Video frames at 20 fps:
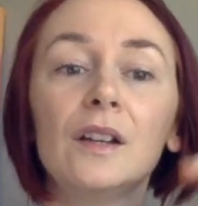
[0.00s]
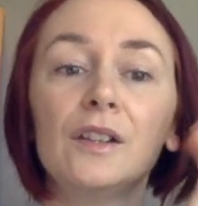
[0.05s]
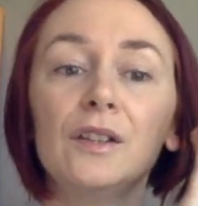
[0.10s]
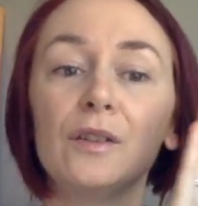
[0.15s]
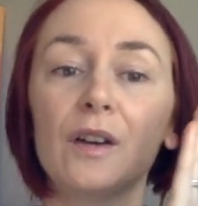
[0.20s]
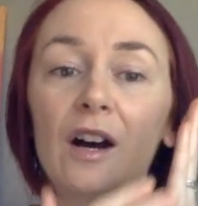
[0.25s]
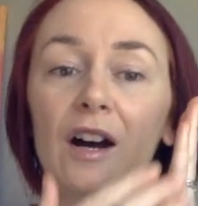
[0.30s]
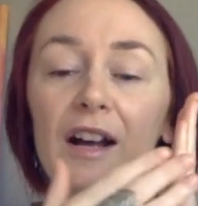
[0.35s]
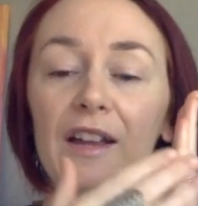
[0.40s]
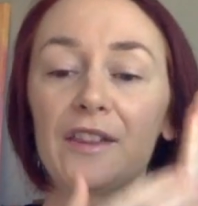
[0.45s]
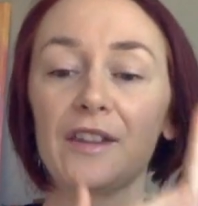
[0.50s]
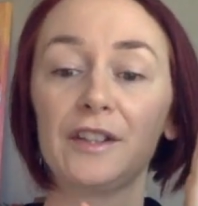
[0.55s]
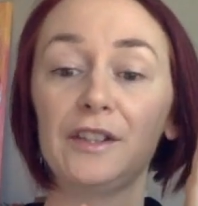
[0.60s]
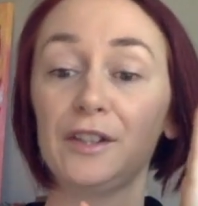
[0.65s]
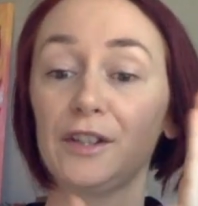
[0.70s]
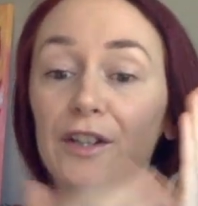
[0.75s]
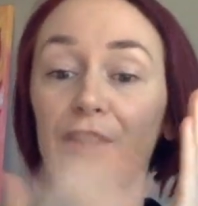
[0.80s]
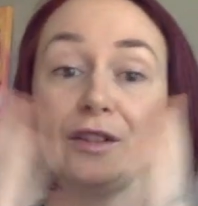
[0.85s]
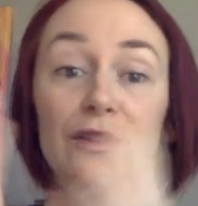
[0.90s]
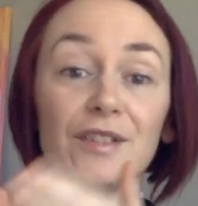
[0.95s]
you
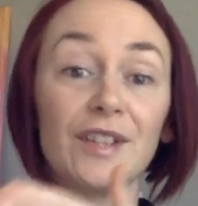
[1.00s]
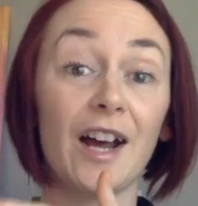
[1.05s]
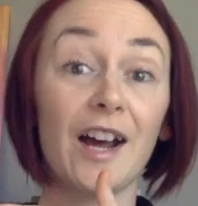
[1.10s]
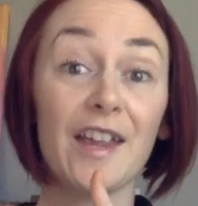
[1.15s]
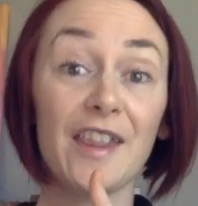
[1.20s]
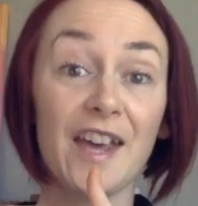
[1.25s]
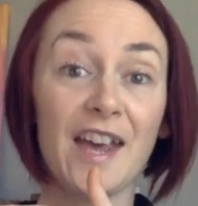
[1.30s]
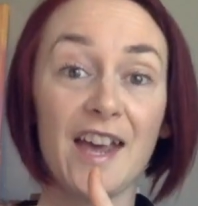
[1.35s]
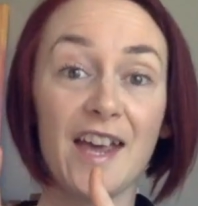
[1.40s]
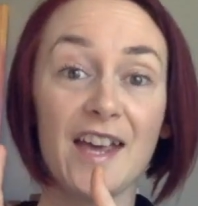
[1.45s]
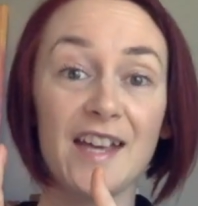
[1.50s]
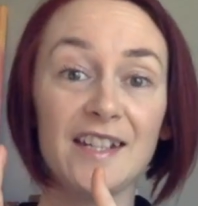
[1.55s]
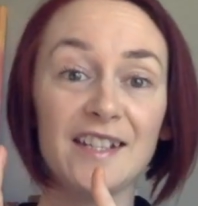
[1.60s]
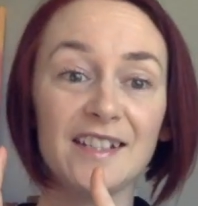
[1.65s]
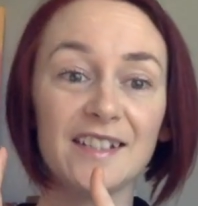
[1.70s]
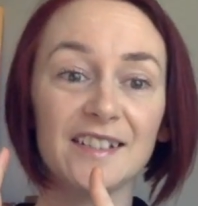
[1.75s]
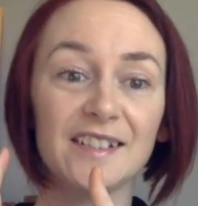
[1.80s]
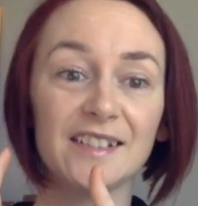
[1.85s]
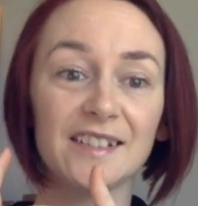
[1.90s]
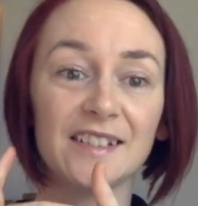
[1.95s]
can use either
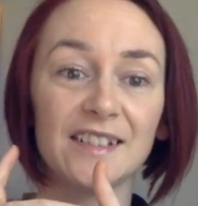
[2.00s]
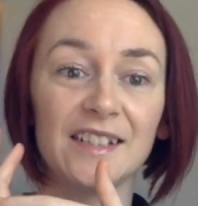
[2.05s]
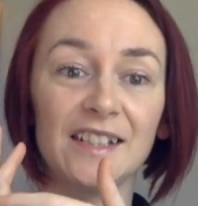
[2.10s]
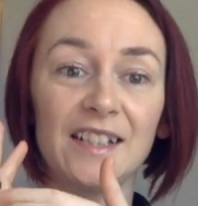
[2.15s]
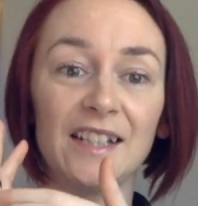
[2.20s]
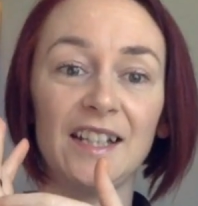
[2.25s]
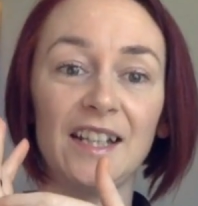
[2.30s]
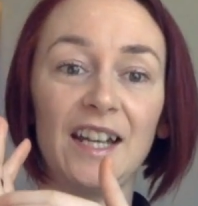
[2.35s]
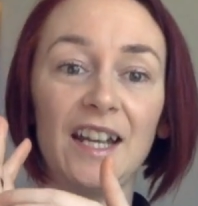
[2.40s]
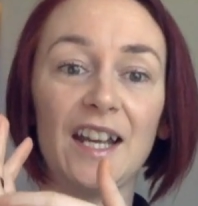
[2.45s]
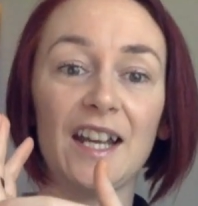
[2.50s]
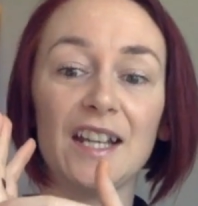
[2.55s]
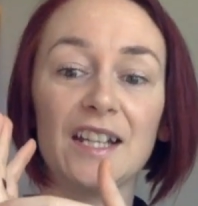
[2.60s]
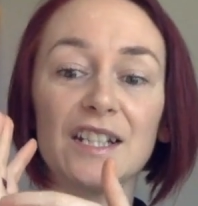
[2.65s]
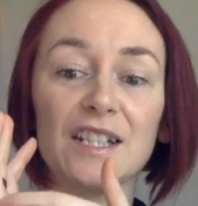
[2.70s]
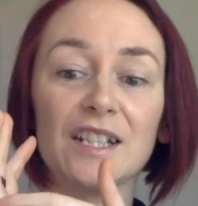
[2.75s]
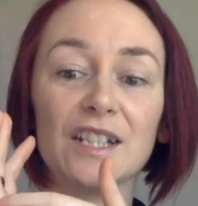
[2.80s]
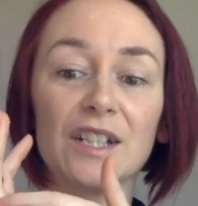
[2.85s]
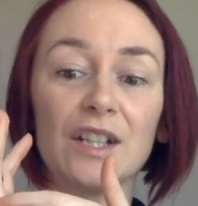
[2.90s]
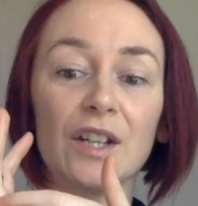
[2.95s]
hand,
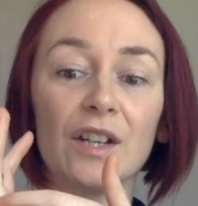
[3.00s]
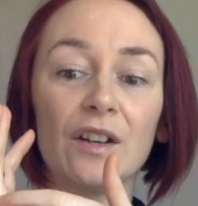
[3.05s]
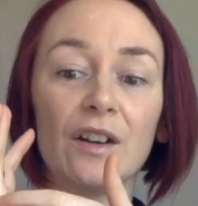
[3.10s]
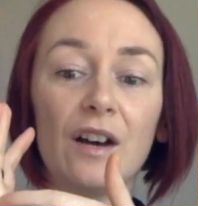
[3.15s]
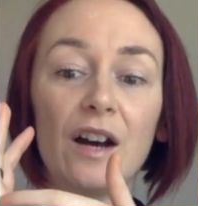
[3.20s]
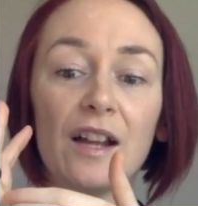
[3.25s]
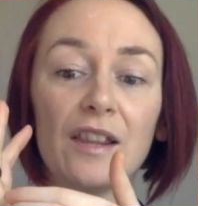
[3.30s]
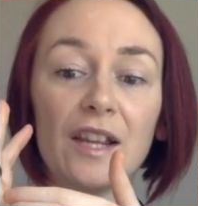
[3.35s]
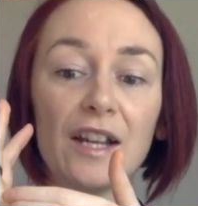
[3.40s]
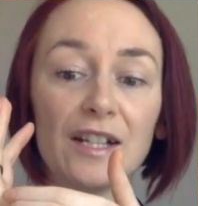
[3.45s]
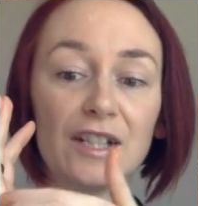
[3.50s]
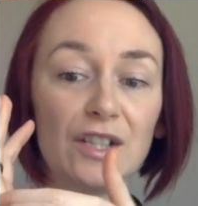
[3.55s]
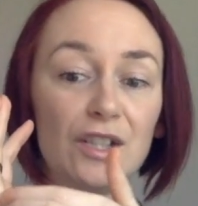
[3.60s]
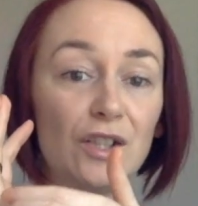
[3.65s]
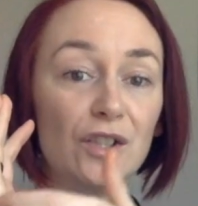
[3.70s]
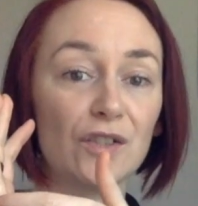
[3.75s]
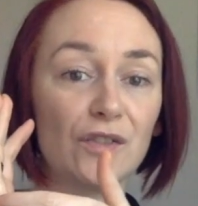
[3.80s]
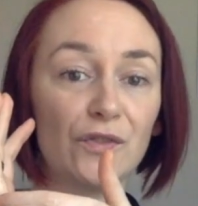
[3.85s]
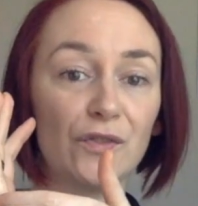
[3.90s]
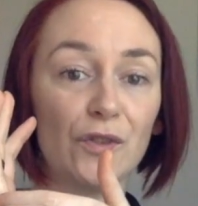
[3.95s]
and I like to
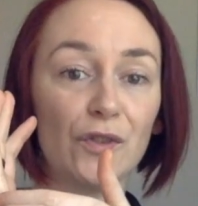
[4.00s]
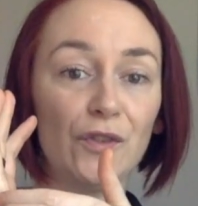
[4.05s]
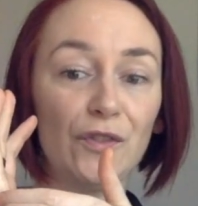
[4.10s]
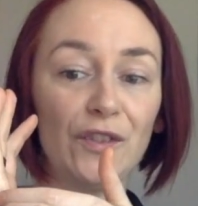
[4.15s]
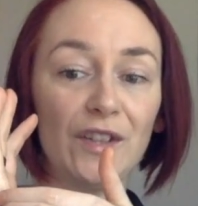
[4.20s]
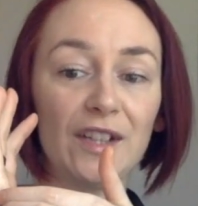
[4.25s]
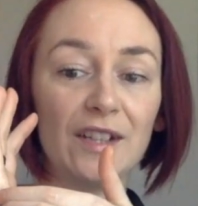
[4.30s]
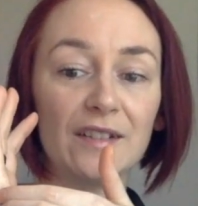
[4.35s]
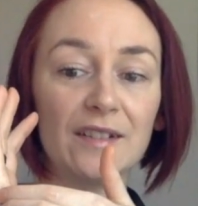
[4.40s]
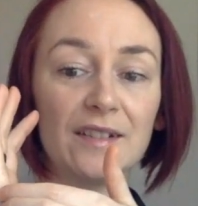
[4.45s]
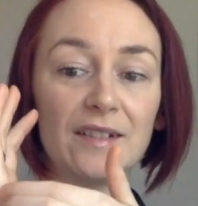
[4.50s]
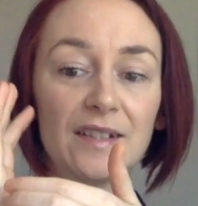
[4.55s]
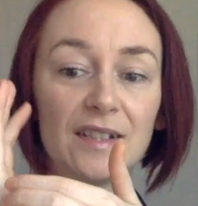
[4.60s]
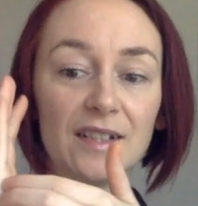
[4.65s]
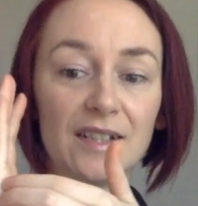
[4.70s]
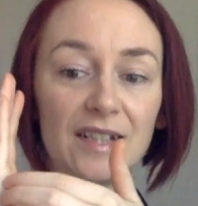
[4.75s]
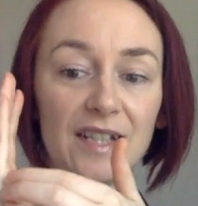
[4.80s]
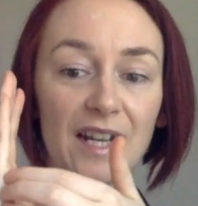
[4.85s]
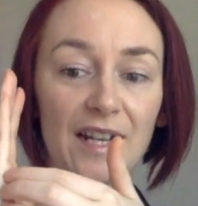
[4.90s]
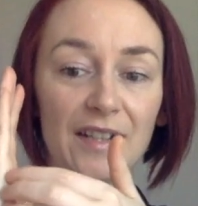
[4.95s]
use 4 fingers
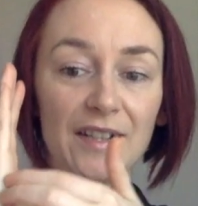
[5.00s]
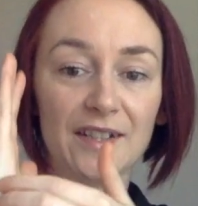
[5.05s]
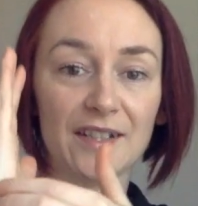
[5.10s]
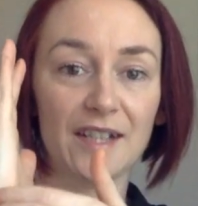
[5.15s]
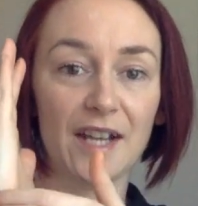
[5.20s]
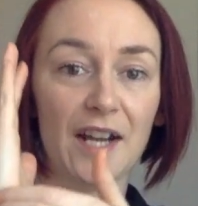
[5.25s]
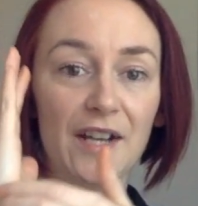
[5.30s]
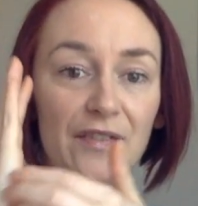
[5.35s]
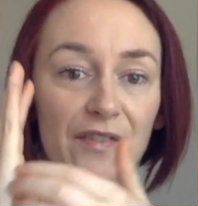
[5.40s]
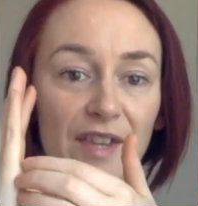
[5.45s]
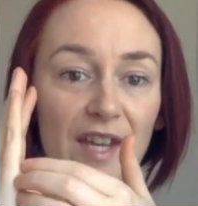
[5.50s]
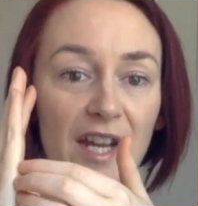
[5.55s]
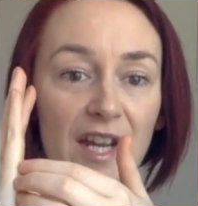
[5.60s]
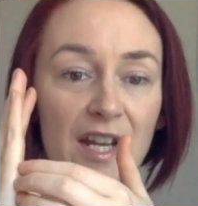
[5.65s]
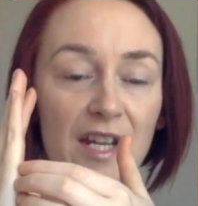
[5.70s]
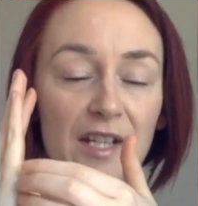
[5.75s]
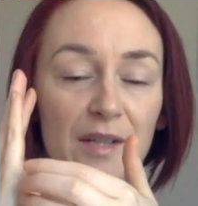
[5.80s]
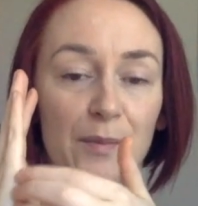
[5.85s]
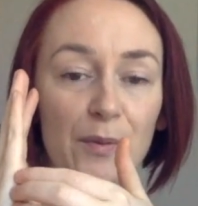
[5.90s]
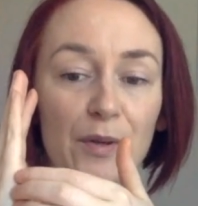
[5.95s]
down the side of the
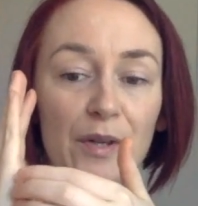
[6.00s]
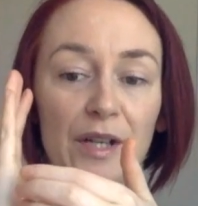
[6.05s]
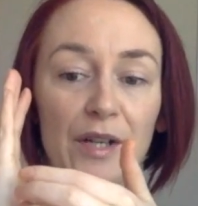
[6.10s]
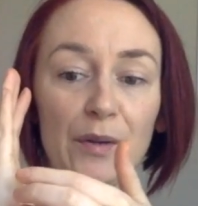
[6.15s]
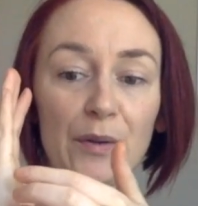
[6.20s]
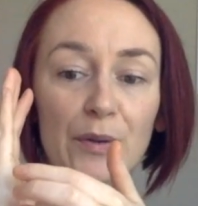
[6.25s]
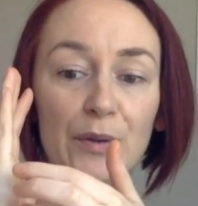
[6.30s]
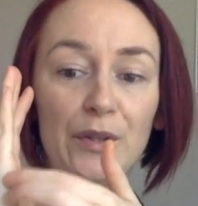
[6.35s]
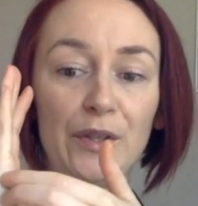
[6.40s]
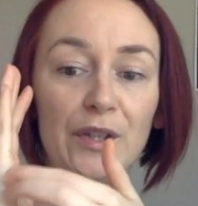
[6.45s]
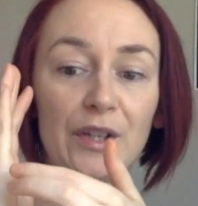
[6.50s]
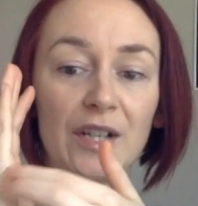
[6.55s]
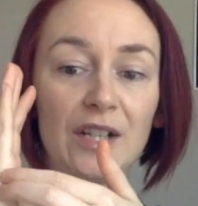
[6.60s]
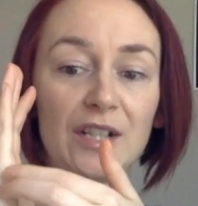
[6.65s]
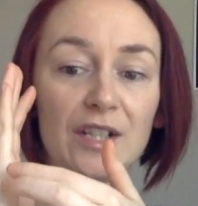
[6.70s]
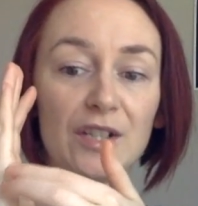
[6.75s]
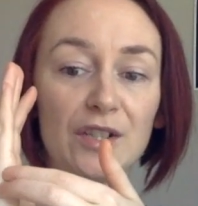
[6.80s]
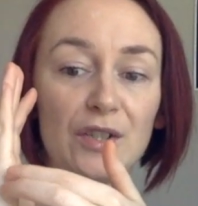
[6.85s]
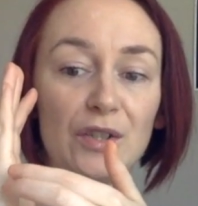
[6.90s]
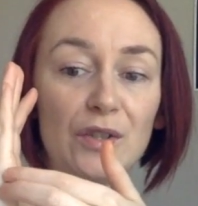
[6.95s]
hand point, or you can
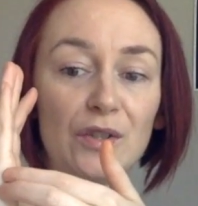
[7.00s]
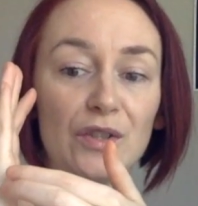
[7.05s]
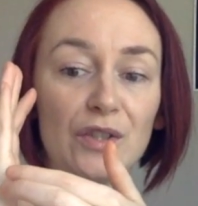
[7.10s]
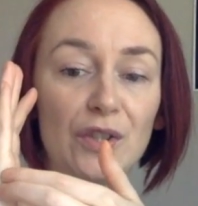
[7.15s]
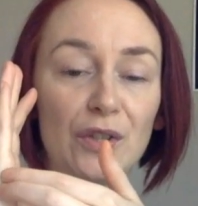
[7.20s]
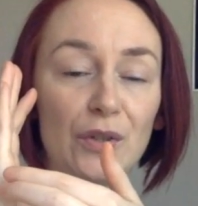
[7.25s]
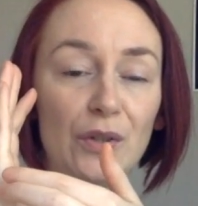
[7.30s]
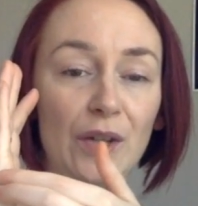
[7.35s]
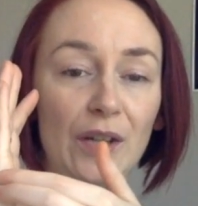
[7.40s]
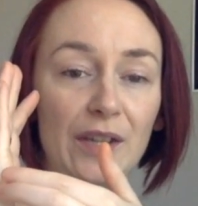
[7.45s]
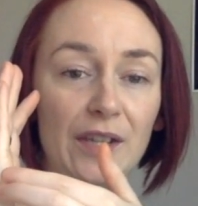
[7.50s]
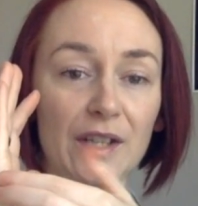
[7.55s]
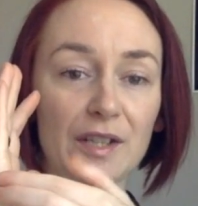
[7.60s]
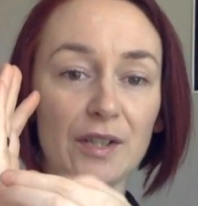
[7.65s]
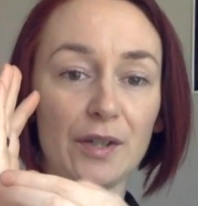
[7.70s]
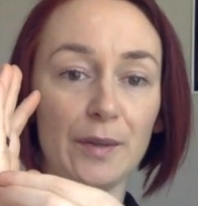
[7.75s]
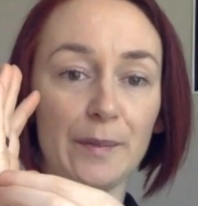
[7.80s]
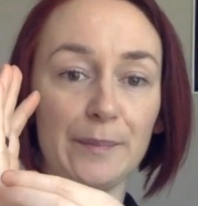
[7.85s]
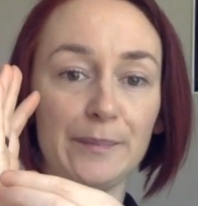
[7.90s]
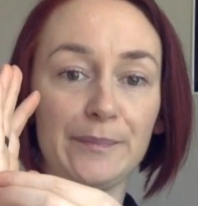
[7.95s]
just use 2 at the
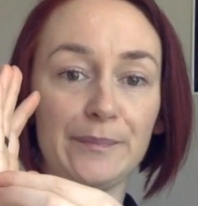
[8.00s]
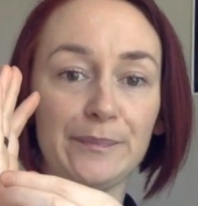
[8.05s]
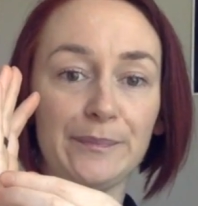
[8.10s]
top.